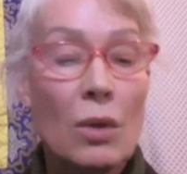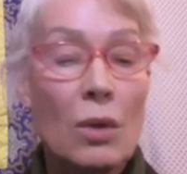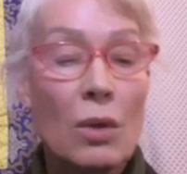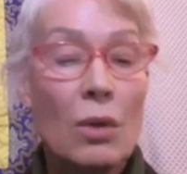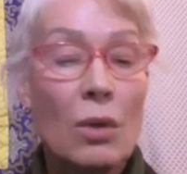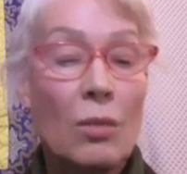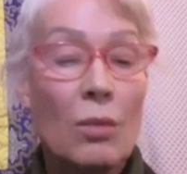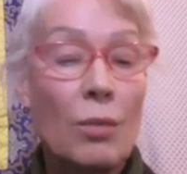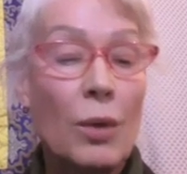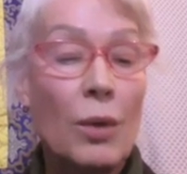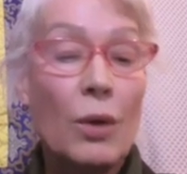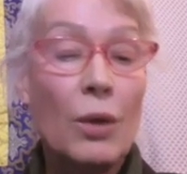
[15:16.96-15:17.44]

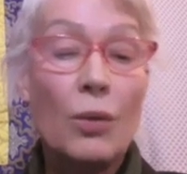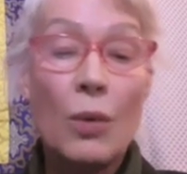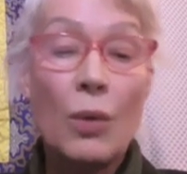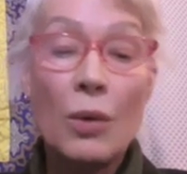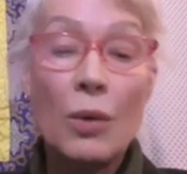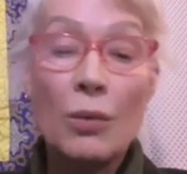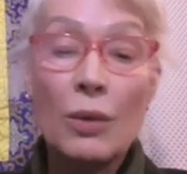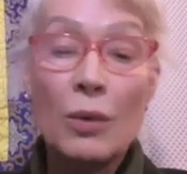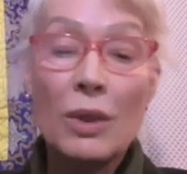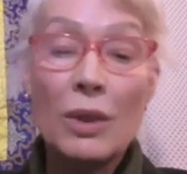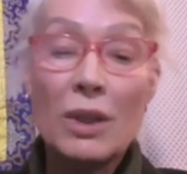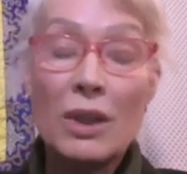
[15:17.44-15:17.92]
But
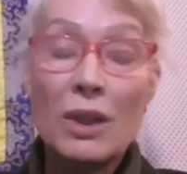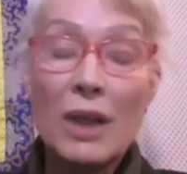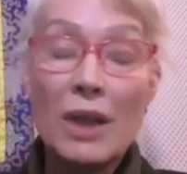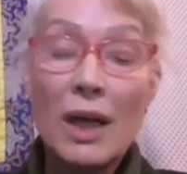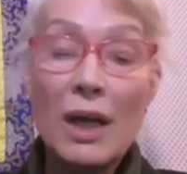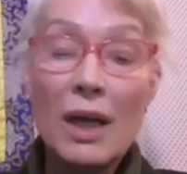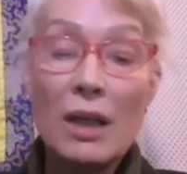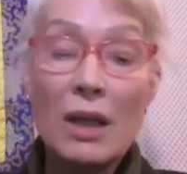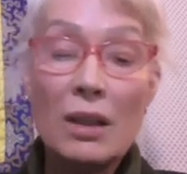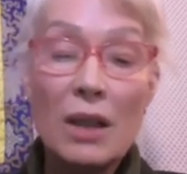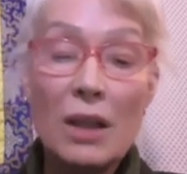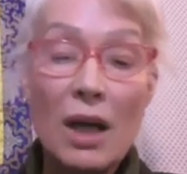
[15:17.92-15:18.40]
when we
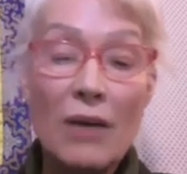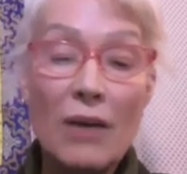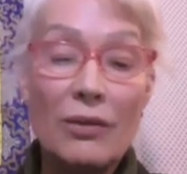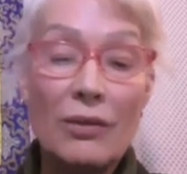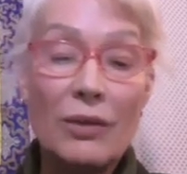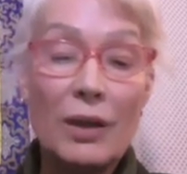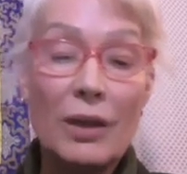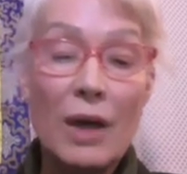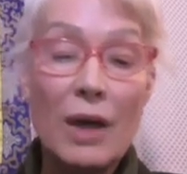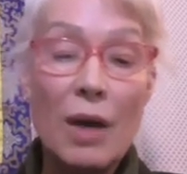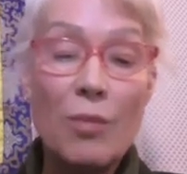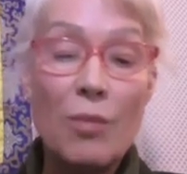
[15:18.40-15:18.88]
chase after